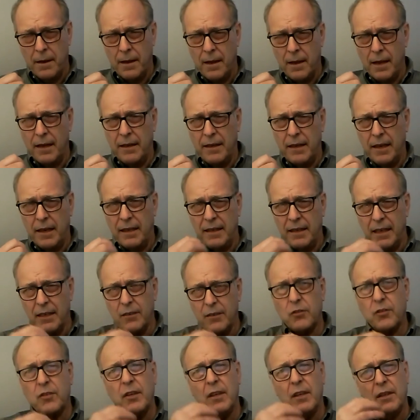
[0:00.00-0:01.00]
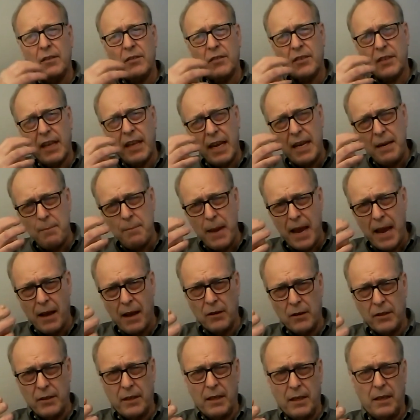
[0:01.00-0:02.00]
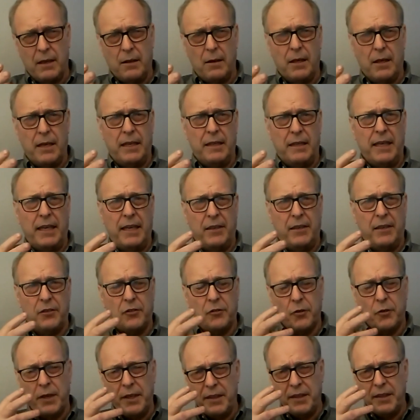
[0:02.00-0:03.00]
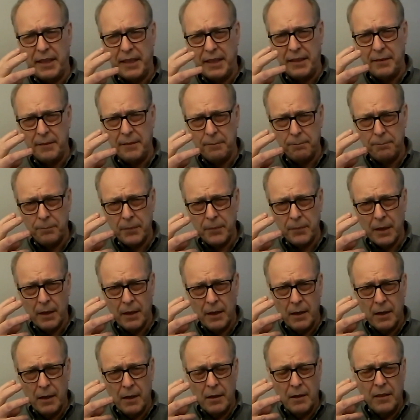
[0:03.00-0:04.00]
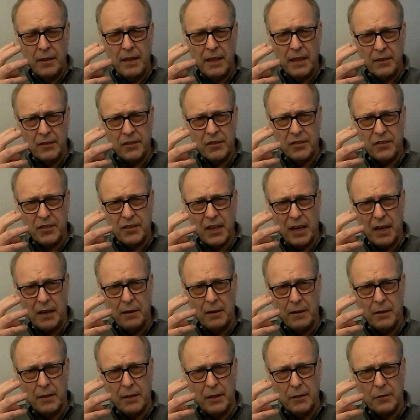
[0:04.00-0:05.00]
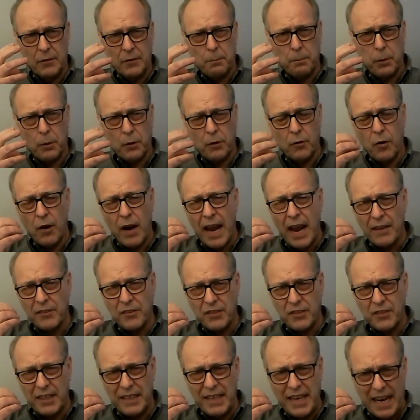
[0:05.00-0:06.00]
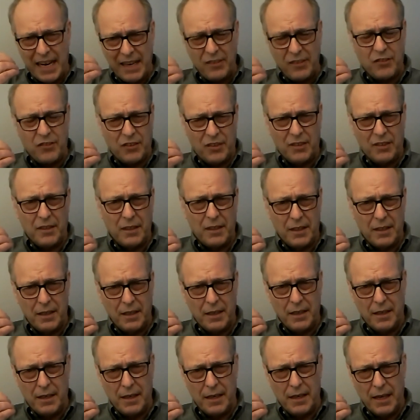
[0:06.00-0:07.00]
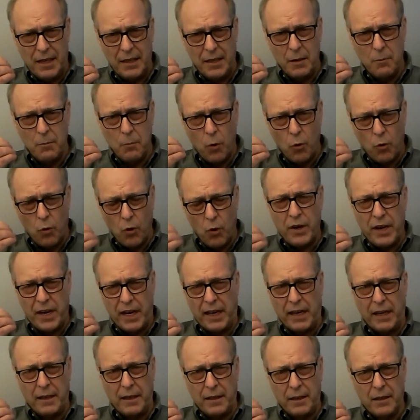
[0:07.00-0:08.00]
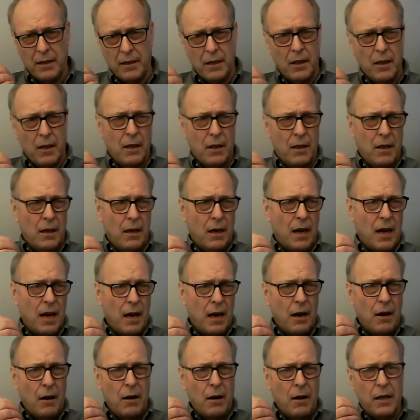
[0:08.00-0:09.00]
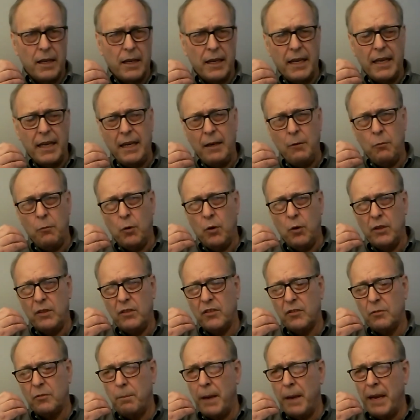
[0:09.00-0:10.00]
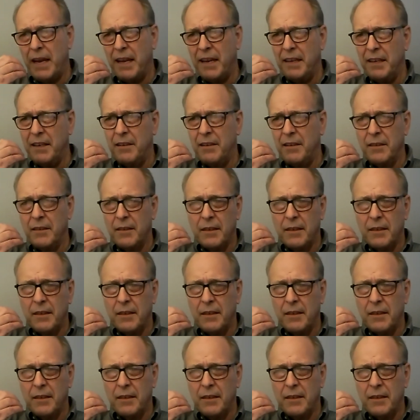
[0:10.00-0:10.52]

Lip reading: And this came out in the history that this procrastination in the morning, he would spend